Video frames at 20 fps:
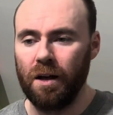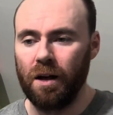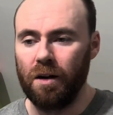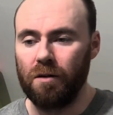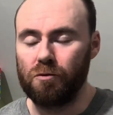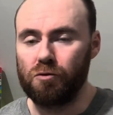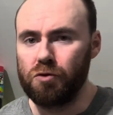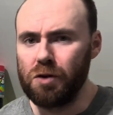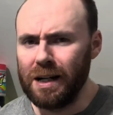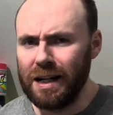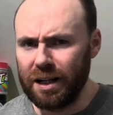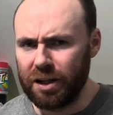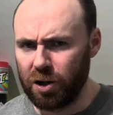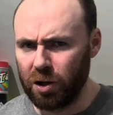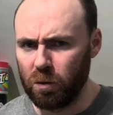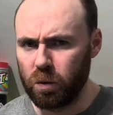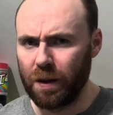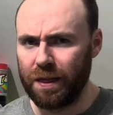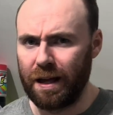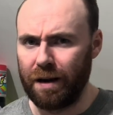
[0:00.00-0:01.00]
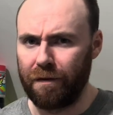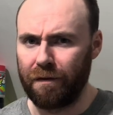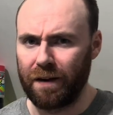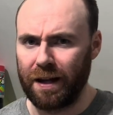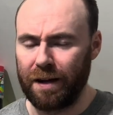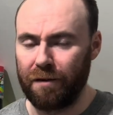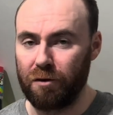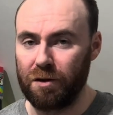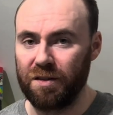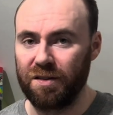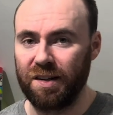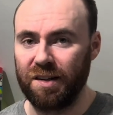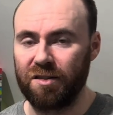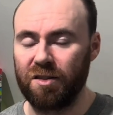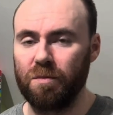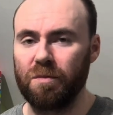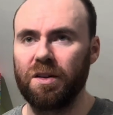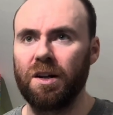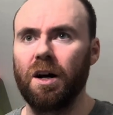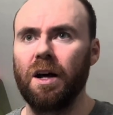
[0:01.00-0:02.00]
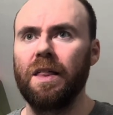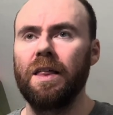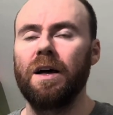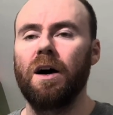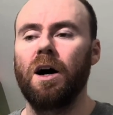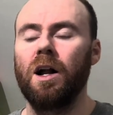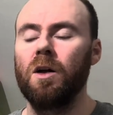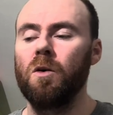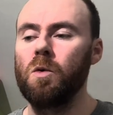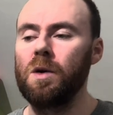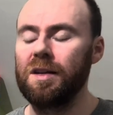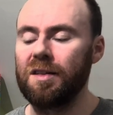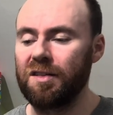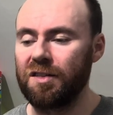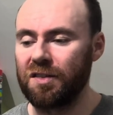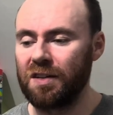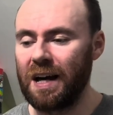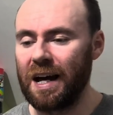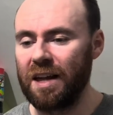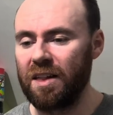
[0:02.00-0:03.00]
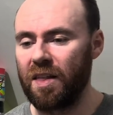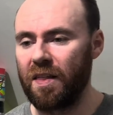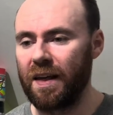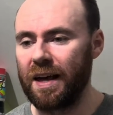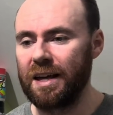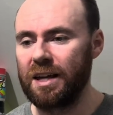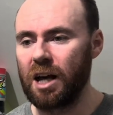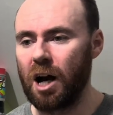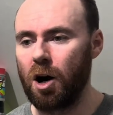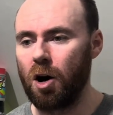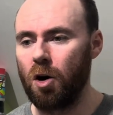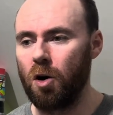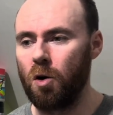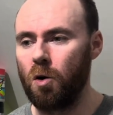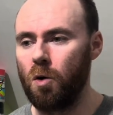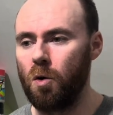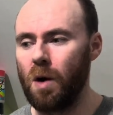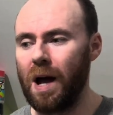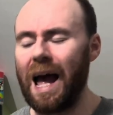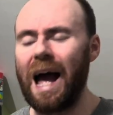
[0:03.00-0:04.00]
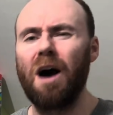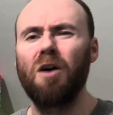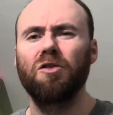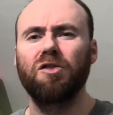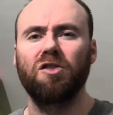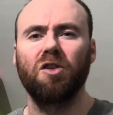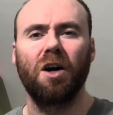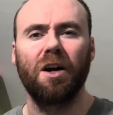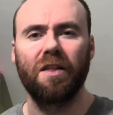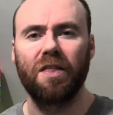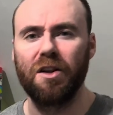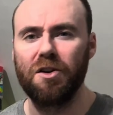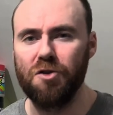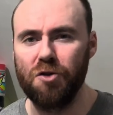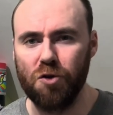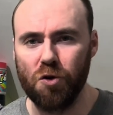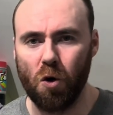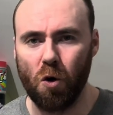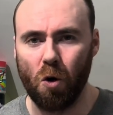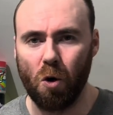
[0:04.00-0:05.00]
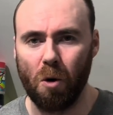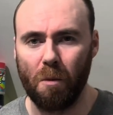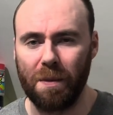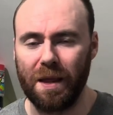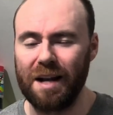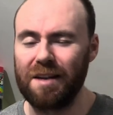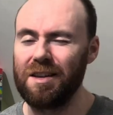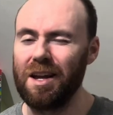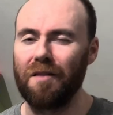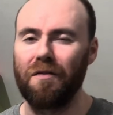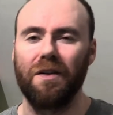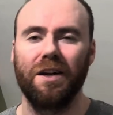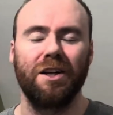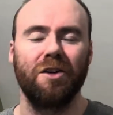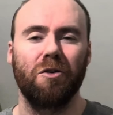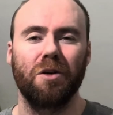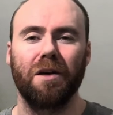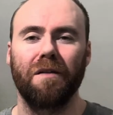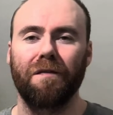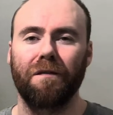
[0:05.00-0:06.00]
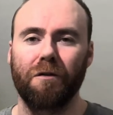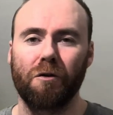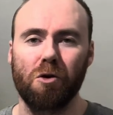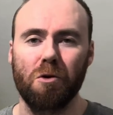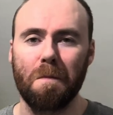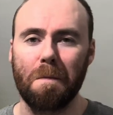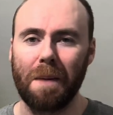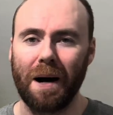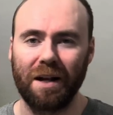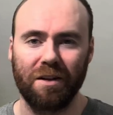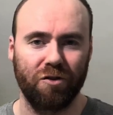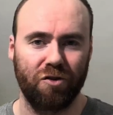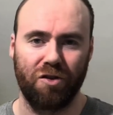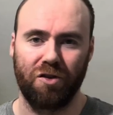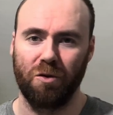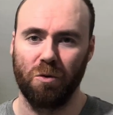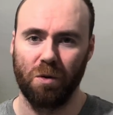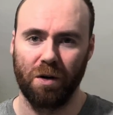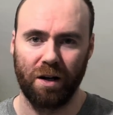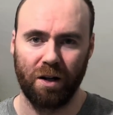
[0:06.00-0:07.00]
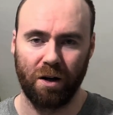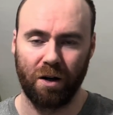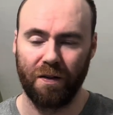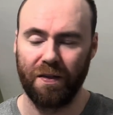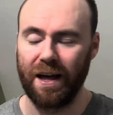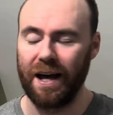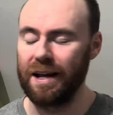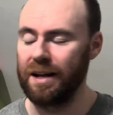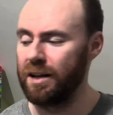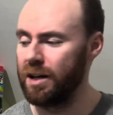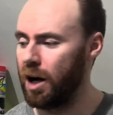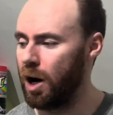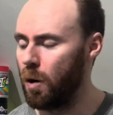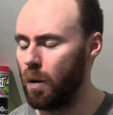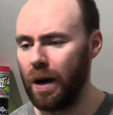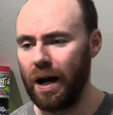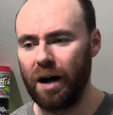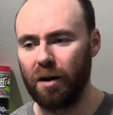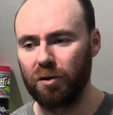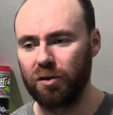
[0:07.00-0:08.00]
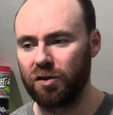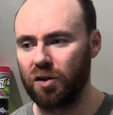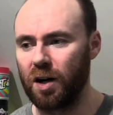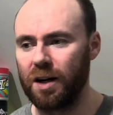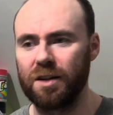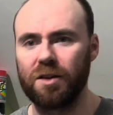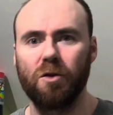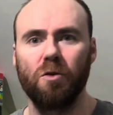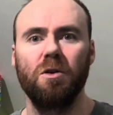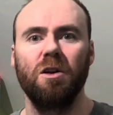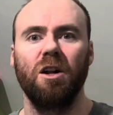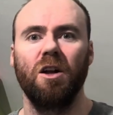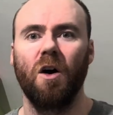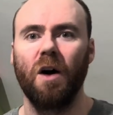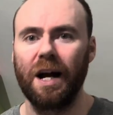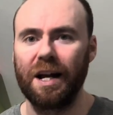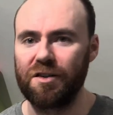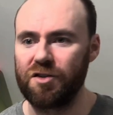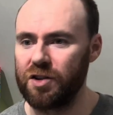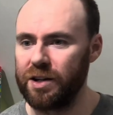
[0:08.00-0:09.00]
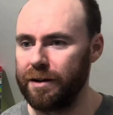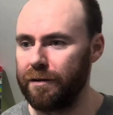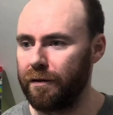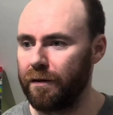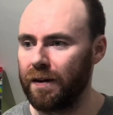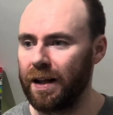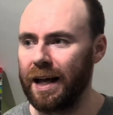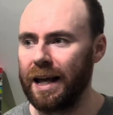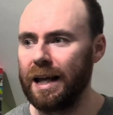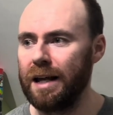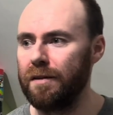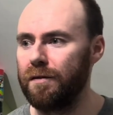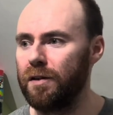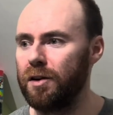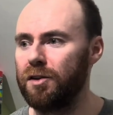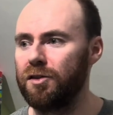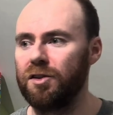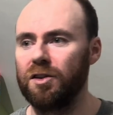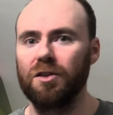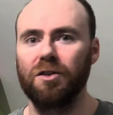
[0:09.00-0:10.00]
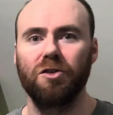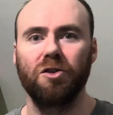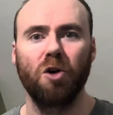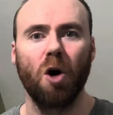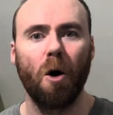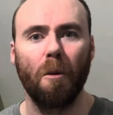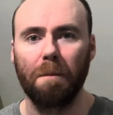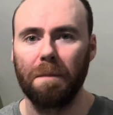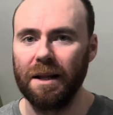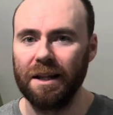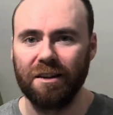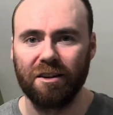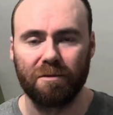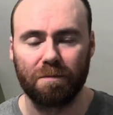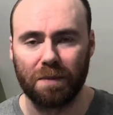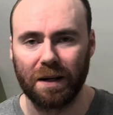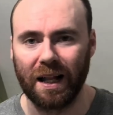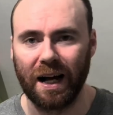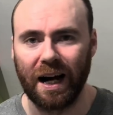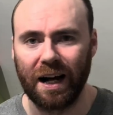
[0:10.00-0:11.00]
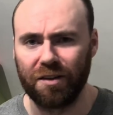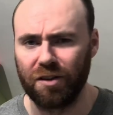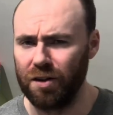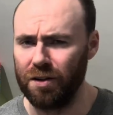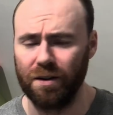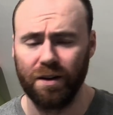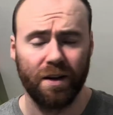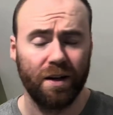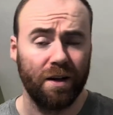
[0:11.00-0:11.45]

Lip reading: really good with their flavouring systems. And I'll always say that they go outside of the norm. They're definitely not your fruit punch sort of lot. They go outside and do lychee flavours and goblin's blood and